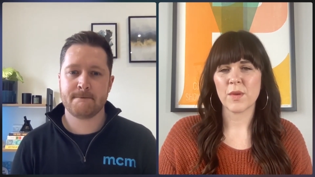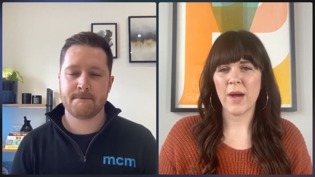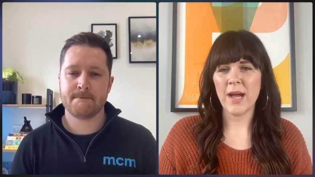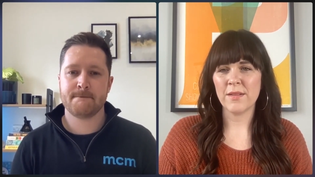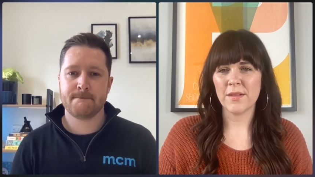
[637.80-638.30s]

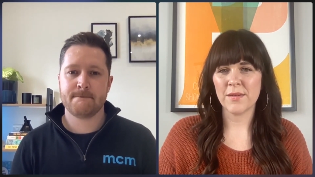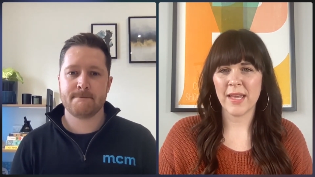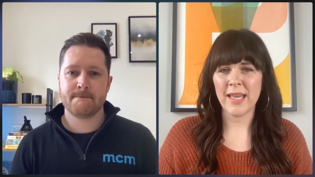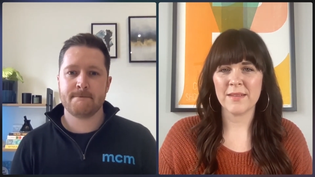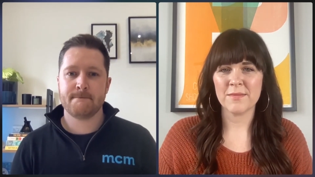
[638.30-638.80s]
Speaker 1: Wow.
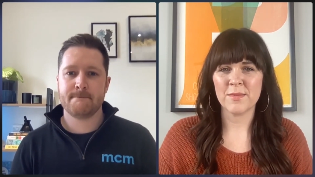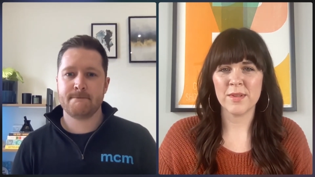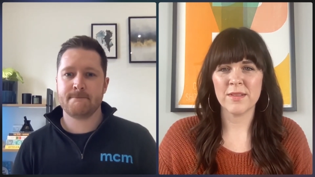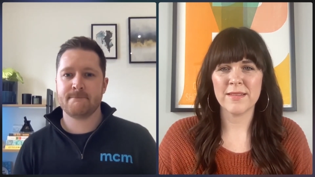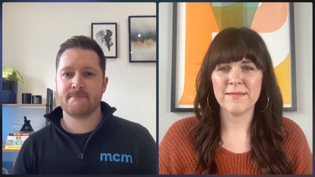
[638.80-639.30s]
Okay.
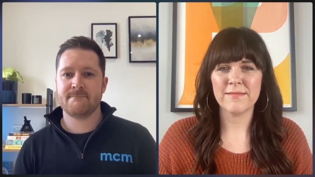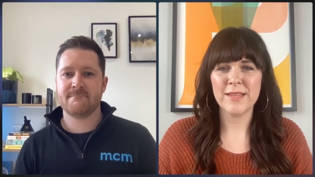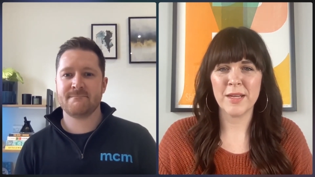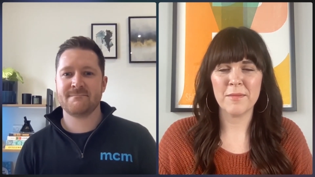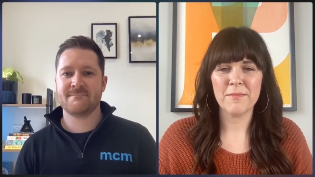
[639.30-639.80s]
Well,
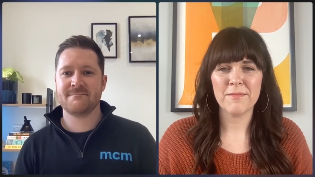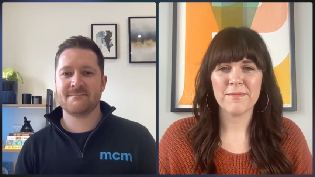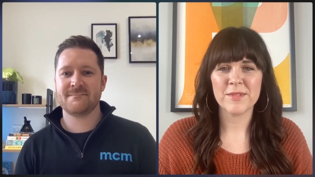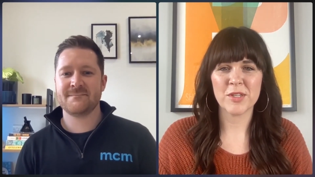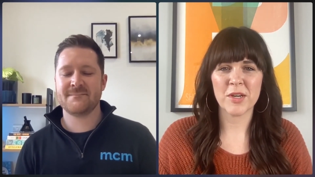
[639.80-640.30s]
you know,
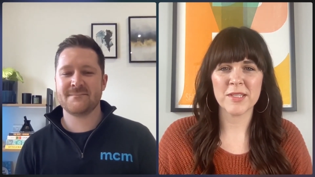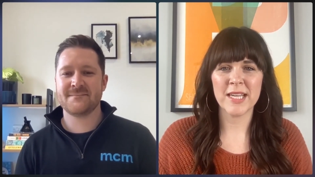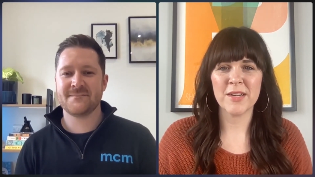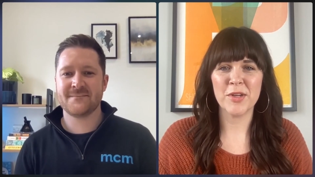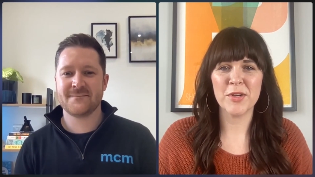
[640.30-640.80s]
start
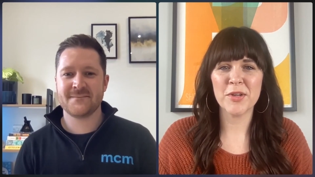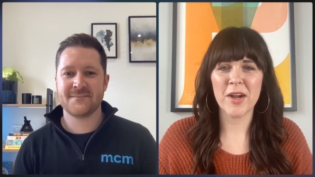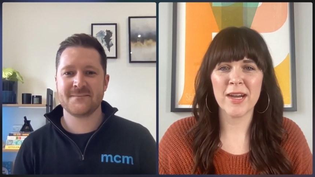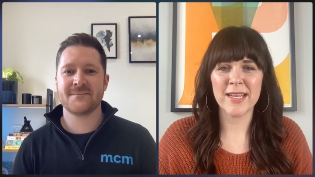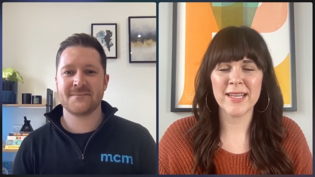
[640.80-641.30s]
there, know your
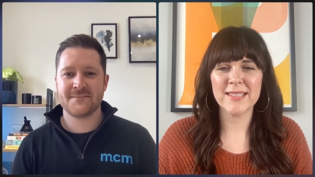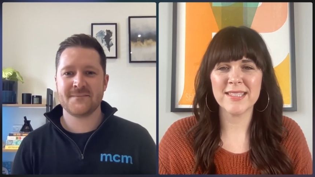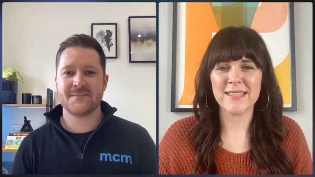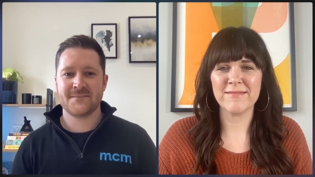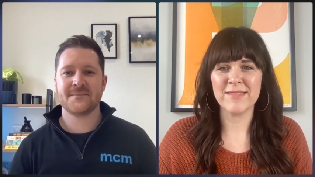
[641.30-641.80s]

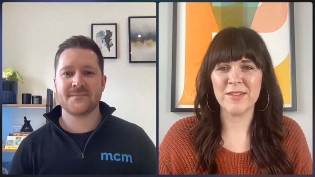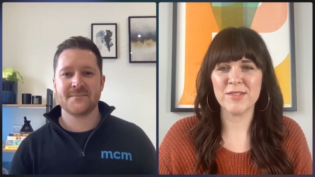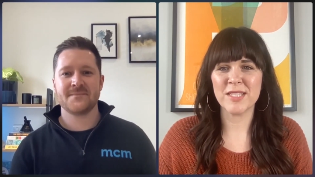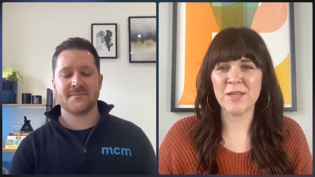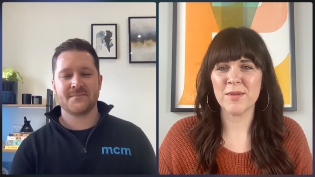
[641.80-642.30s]
audience and, you know,
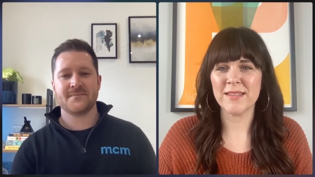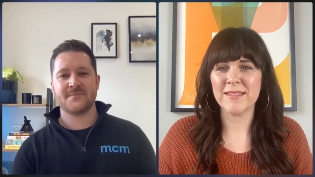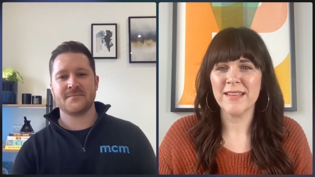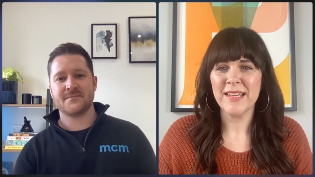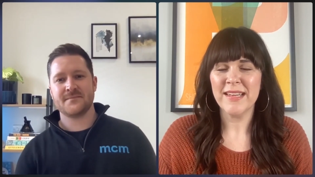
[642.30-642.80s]
see
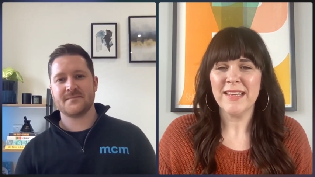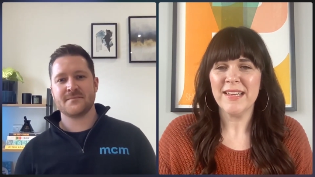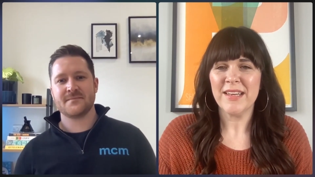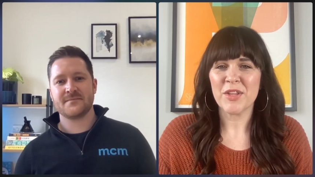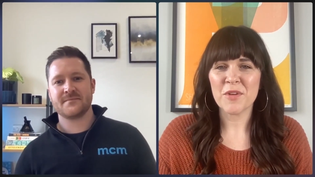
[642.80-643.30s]
what
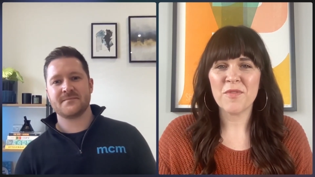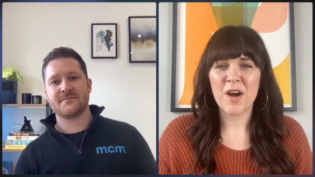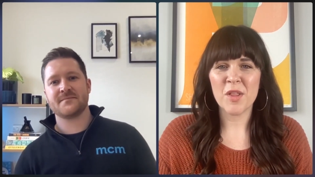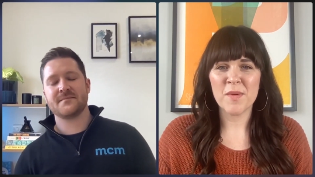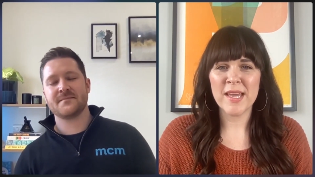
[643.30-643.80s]
they're
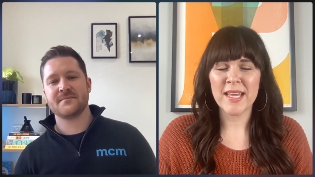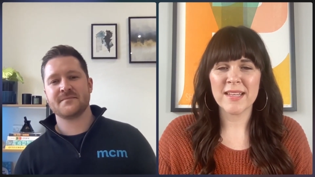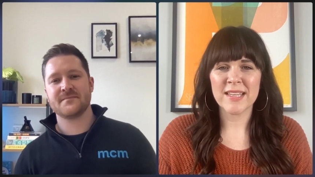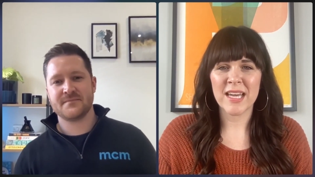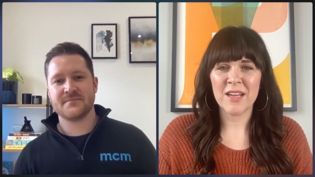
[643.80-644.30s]
following
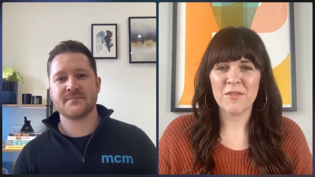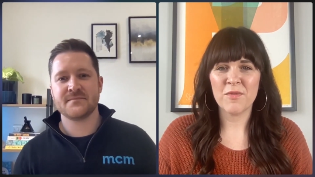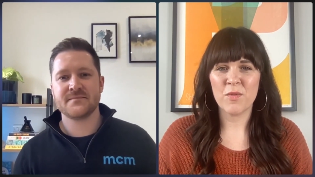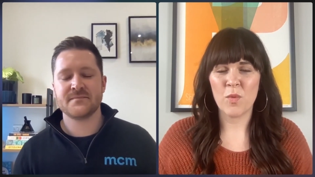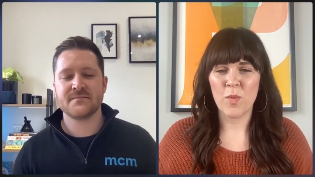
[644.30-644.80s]
and kind
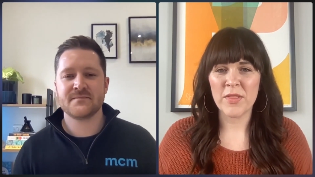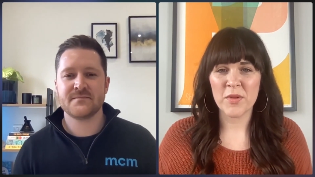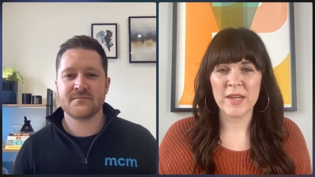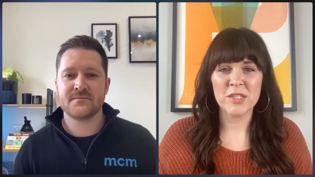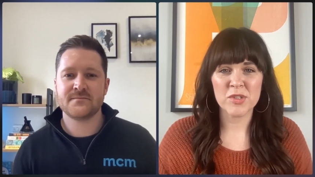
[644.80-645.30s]
of what
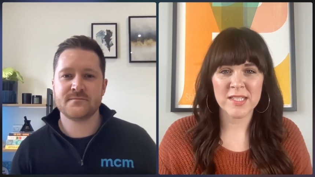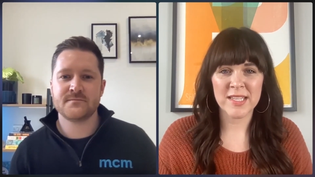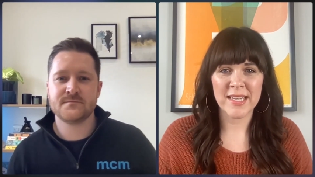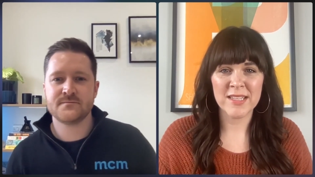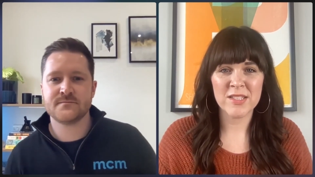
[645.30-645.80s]
they're
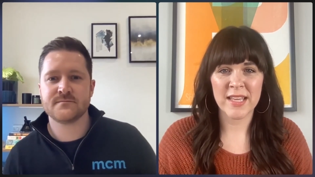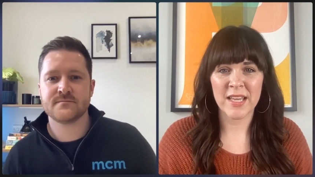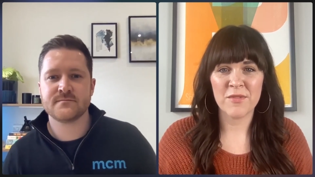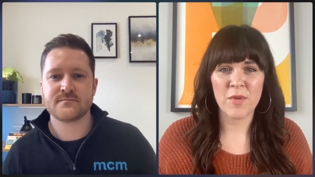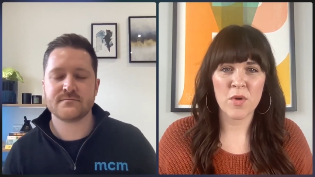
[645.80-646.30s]
interested in so they
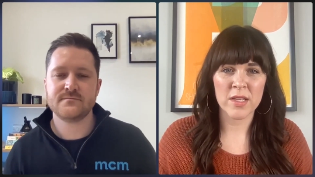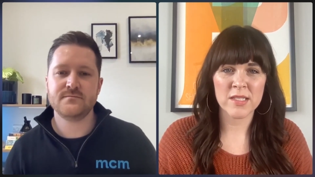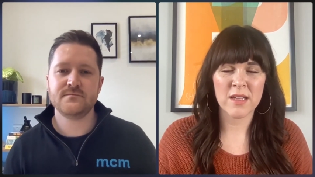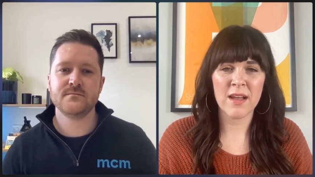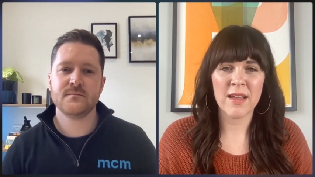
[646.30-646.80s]
can
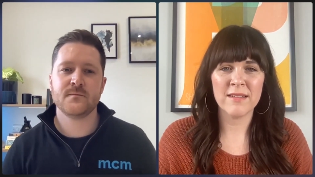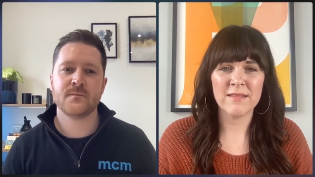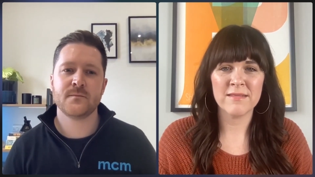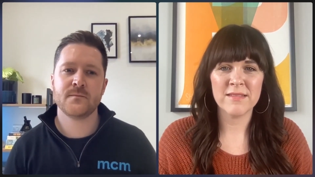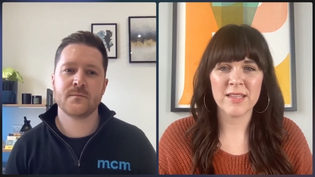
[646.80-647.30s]
focus
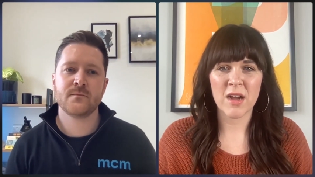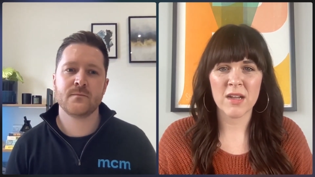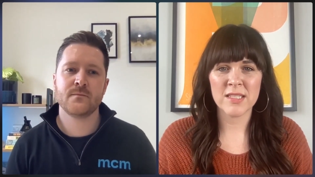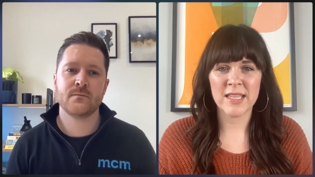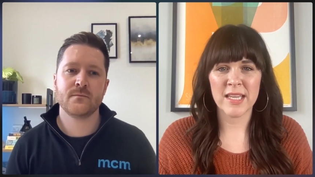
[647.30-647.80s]
on the
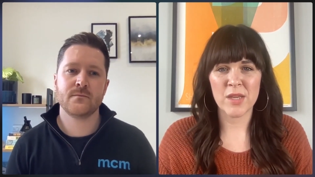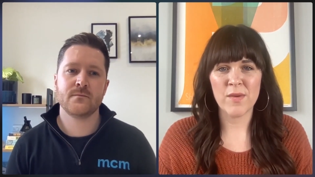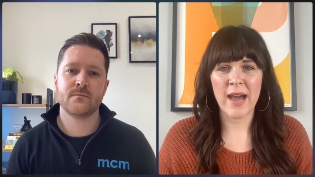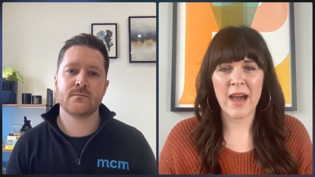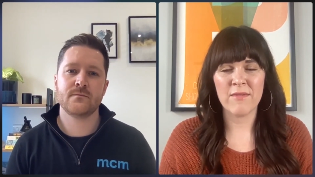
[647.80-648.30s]
content that
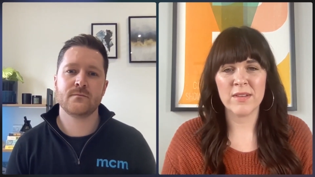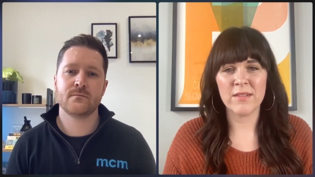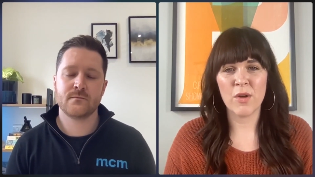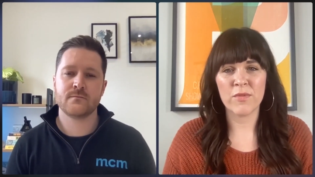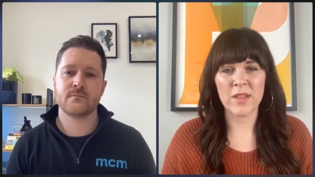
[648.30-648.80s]
you have
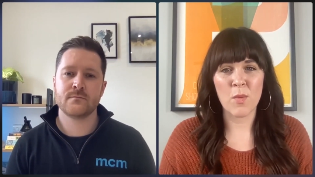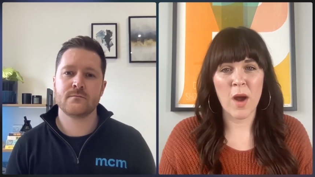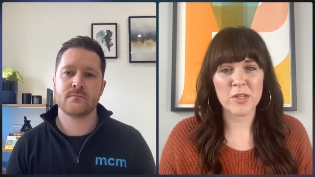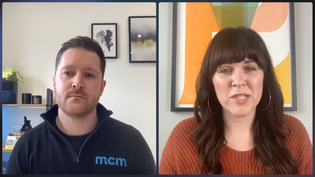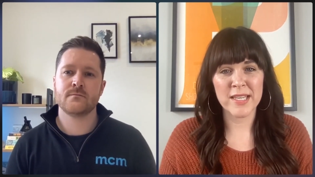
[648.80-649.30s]
and hopefully
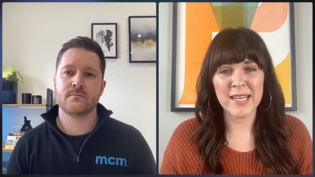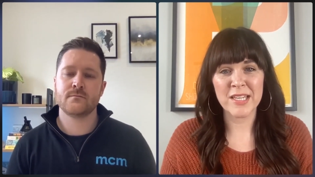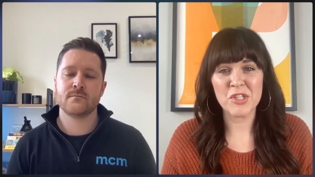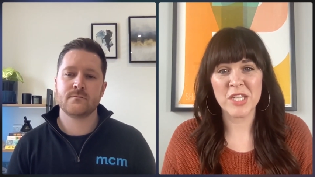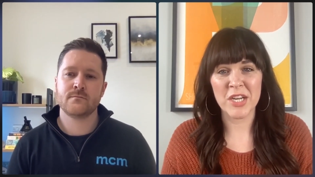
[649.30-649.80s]
watching it
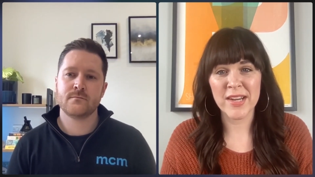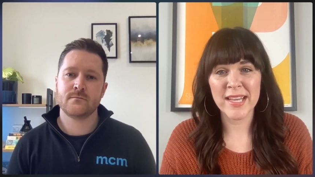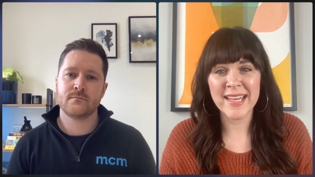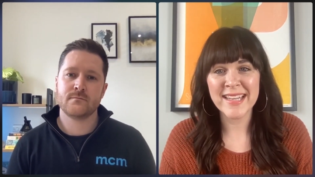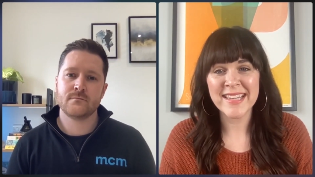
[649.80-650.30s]
and
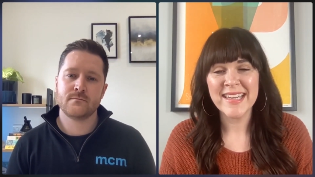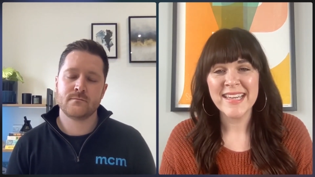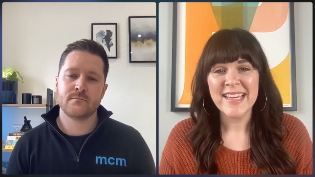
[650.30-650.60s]
sharing it